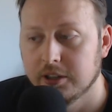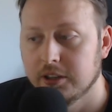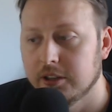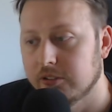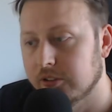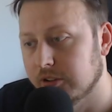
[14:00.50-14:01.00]

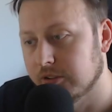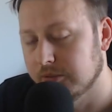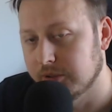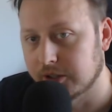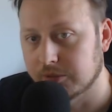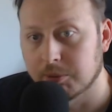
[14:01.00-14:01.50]
So
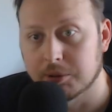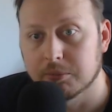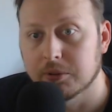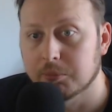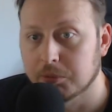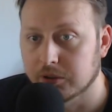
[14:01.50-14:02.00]
that's my
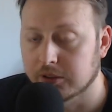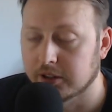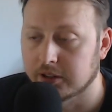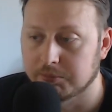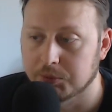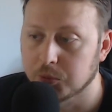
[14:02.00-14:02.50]
the book that
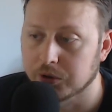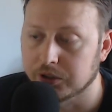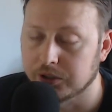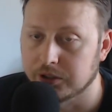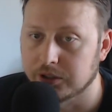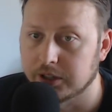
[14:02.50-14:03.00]
I've been
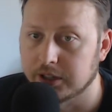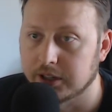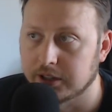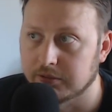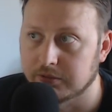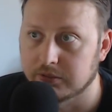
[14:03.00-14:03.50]
working on, and I
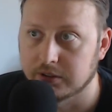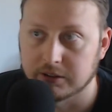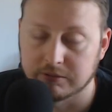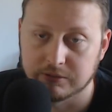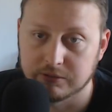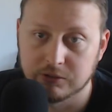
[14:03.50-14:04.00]
have I
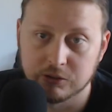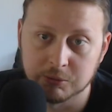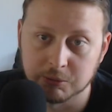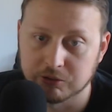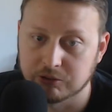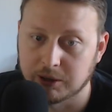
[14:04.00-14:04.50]
have
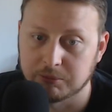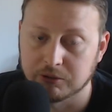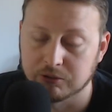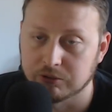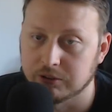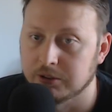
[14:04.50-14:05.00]
numerous
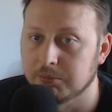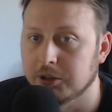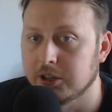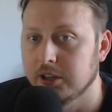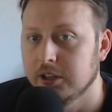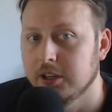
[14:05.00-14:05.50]
chapters written,
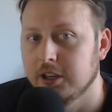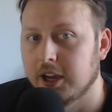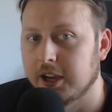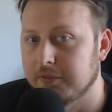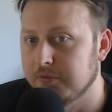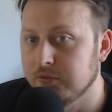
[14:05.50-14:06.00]
but
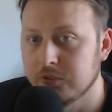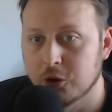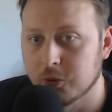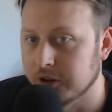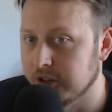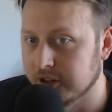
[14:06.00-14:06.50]
I've
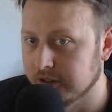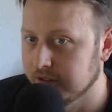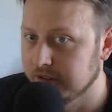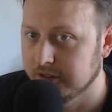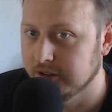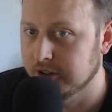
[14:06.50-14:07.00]
nowhere near
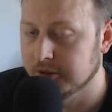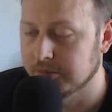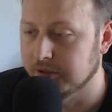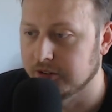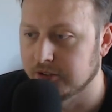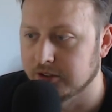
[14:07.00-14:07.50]

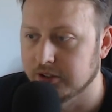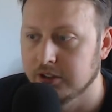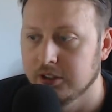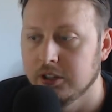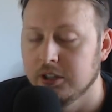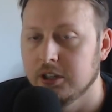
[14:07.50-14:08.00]
completion.
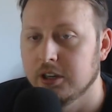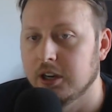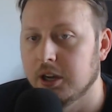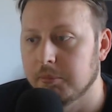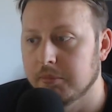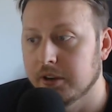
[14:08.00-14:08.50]

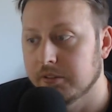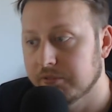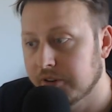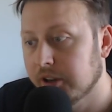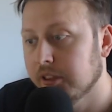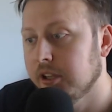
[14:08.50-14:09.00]
Um, and
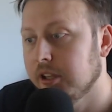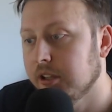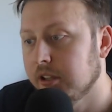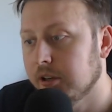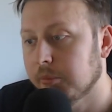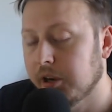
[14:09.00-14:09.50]
finally,
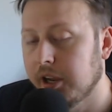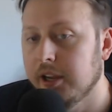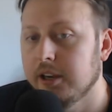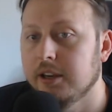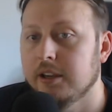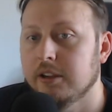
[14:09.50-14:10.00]
number
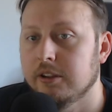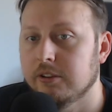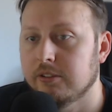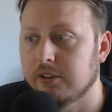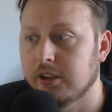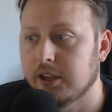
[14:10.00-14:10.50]
eight
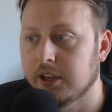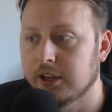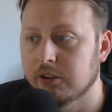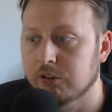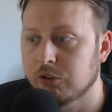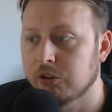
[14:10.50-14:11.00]
is a
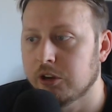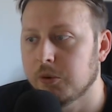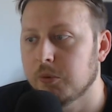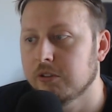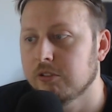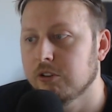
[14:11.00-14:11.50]
health goal, and I
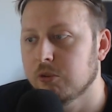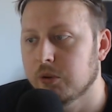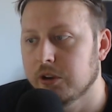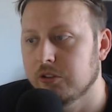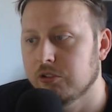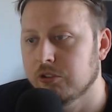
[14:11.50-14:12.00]
wasn't
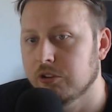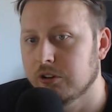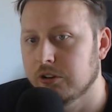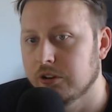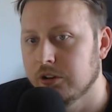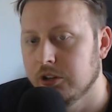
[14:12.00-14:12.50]
quite sure.